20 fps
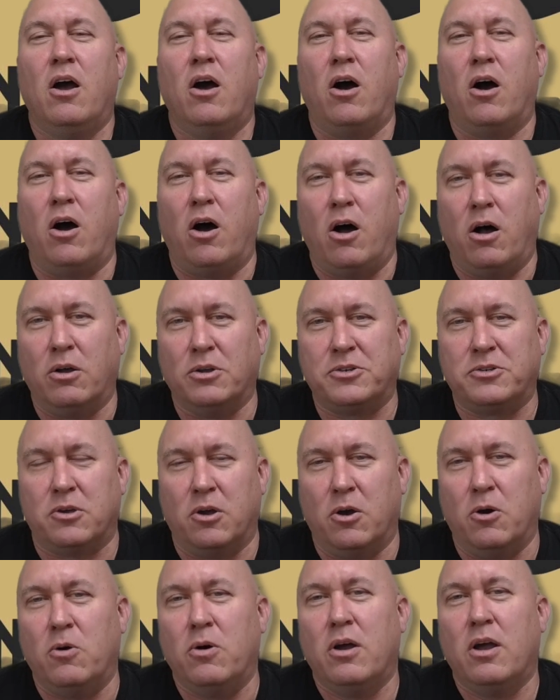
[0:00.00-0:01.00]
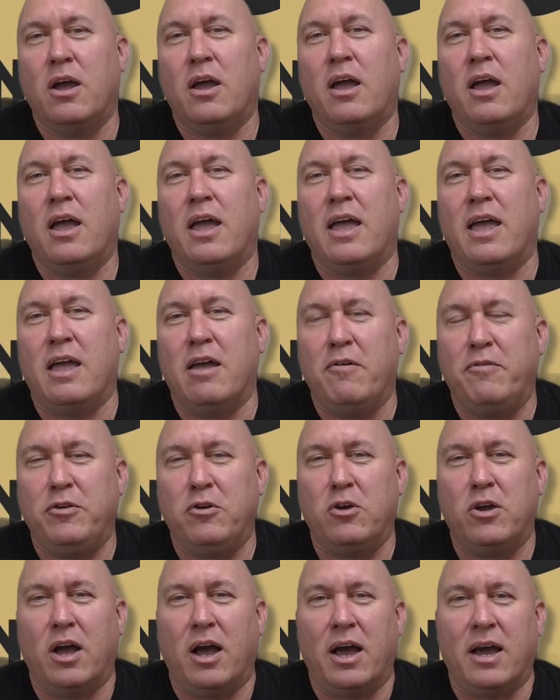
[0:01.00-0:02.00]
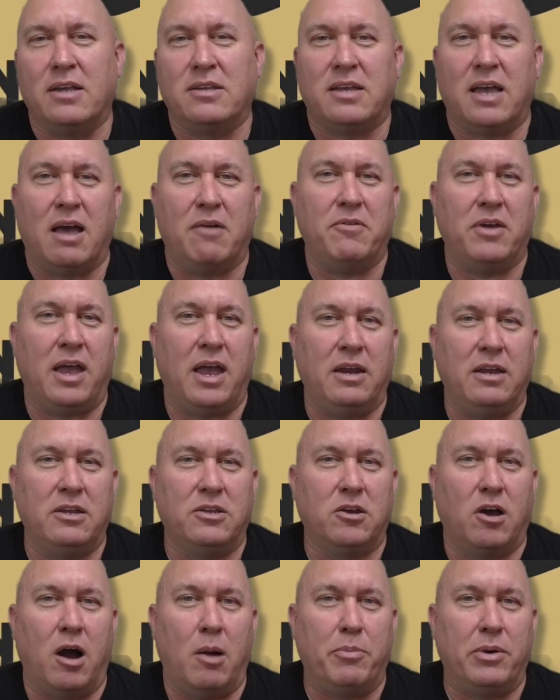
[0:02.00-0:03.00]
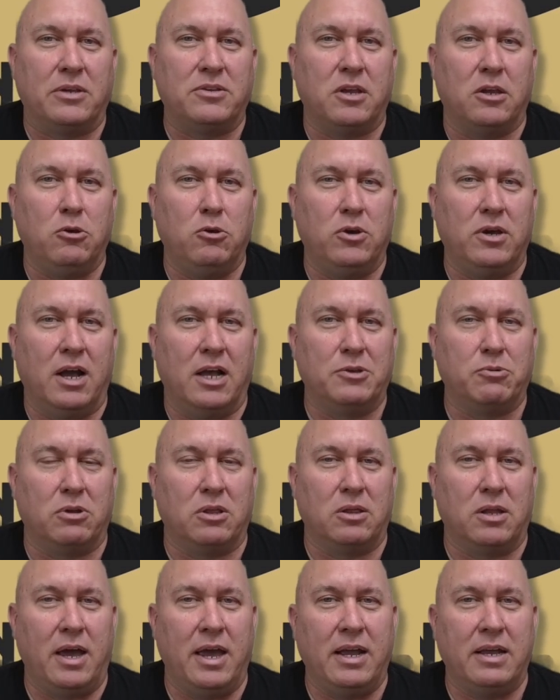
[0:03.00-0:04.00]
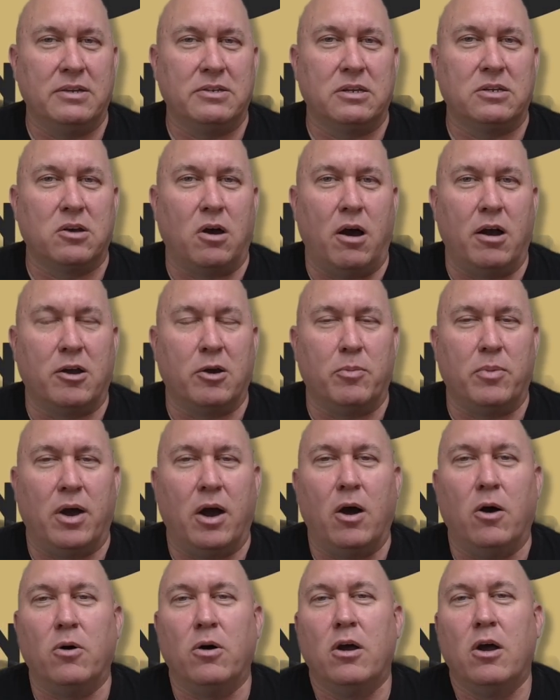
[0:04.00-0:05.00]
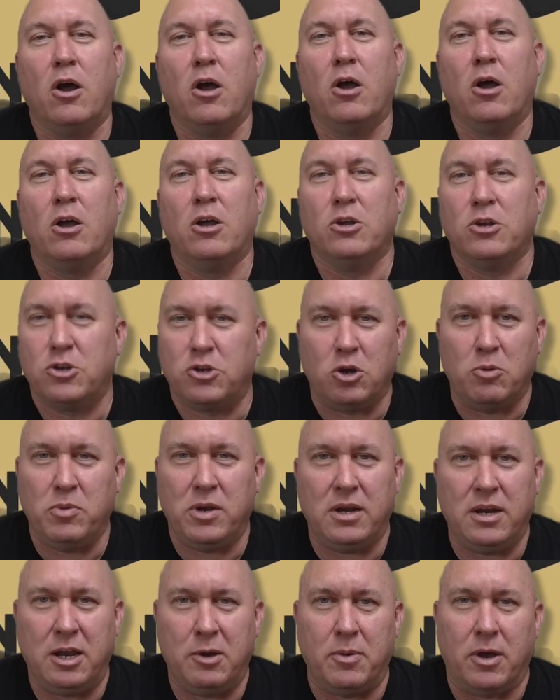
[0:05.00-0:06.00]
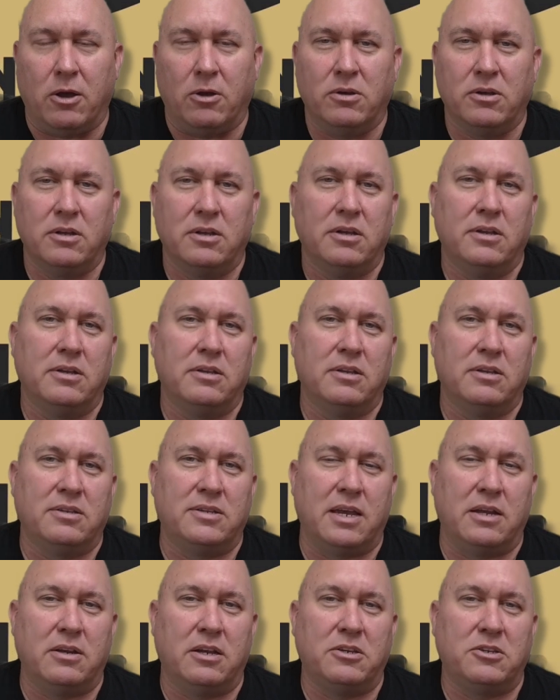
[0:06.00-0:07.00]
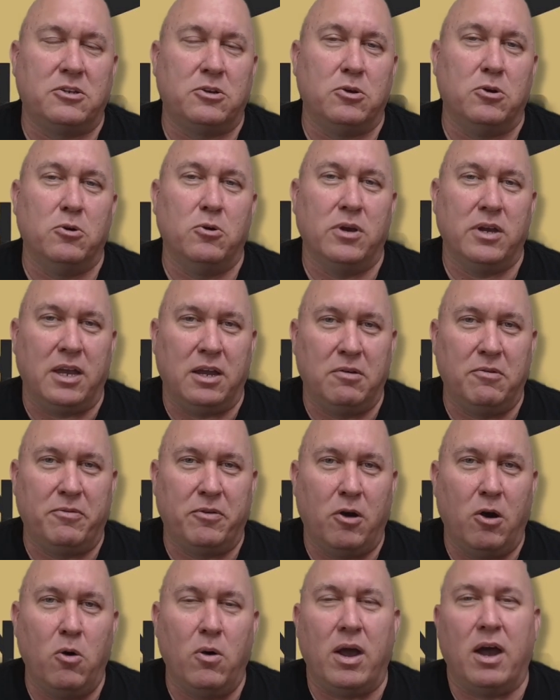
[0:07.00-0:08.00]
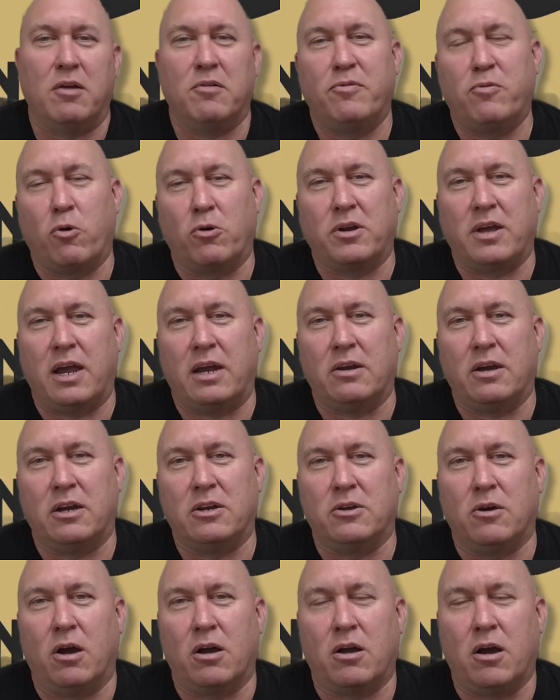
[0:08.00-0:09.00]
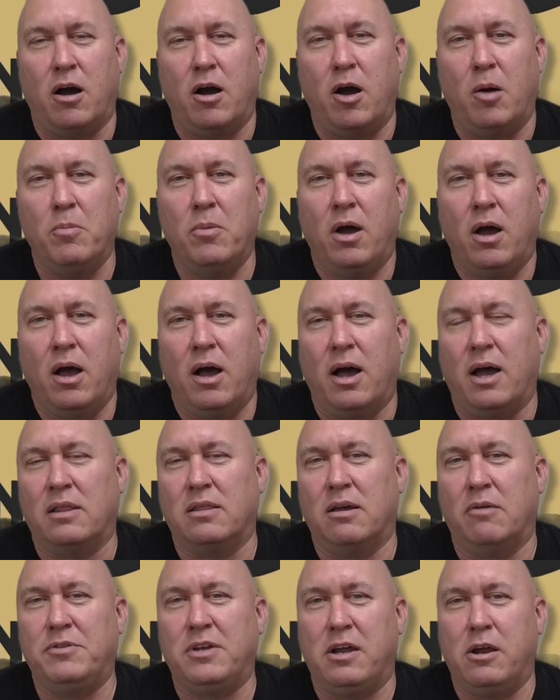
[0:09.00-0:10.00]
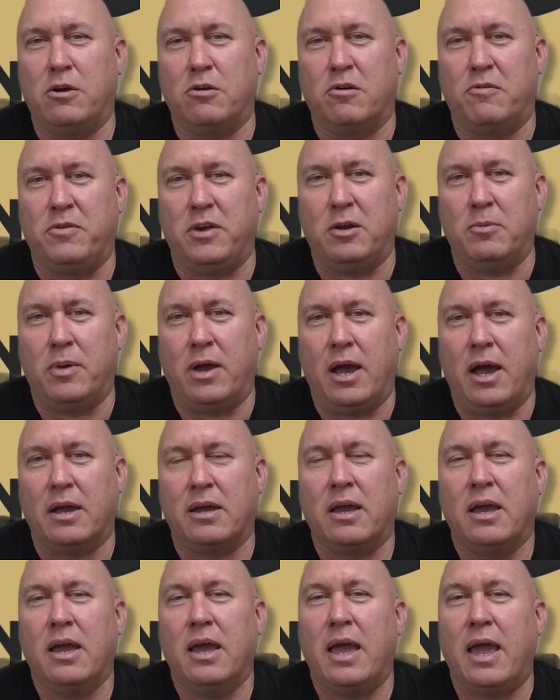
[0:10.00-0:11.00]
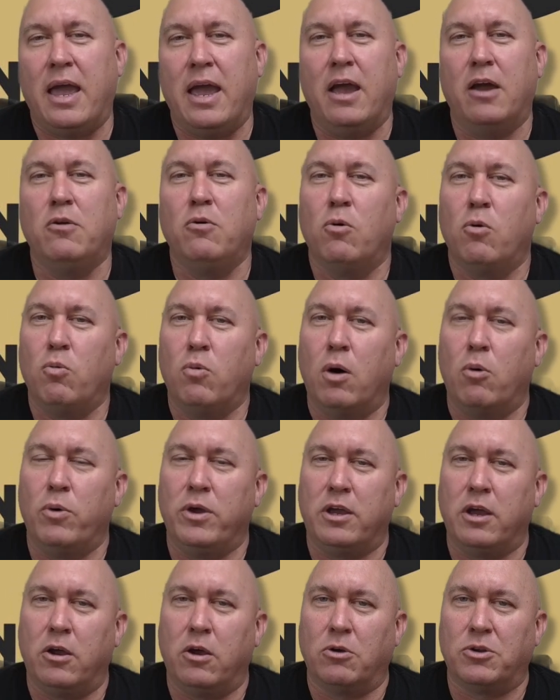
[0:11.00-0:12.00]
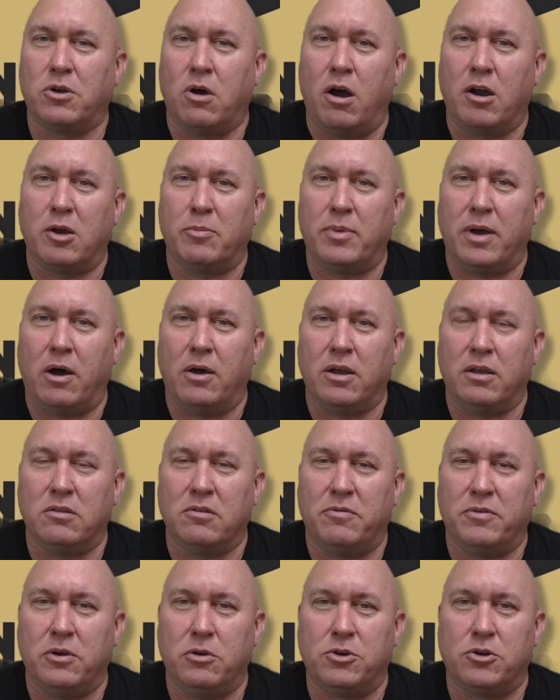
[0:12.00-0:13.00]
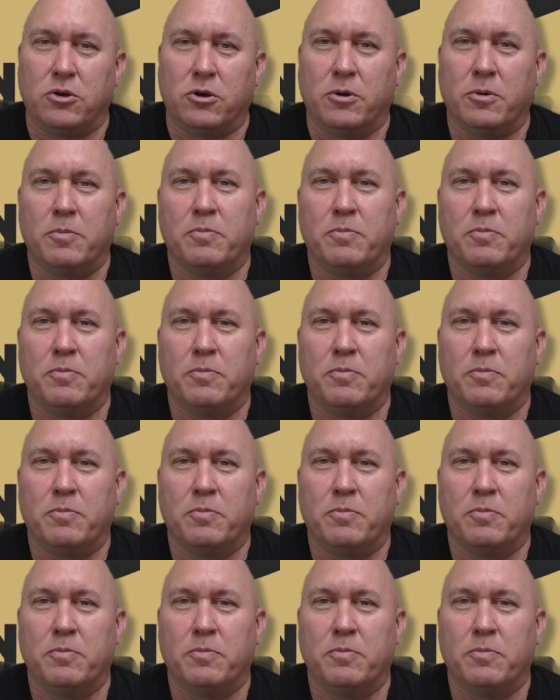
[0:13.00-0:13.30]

Also, if you guys have any topics that you guys would like us to talk about, shoot me an email. Send us to info@fordk9.com. I'd love to hear your feedback and what we could go talk about in the future.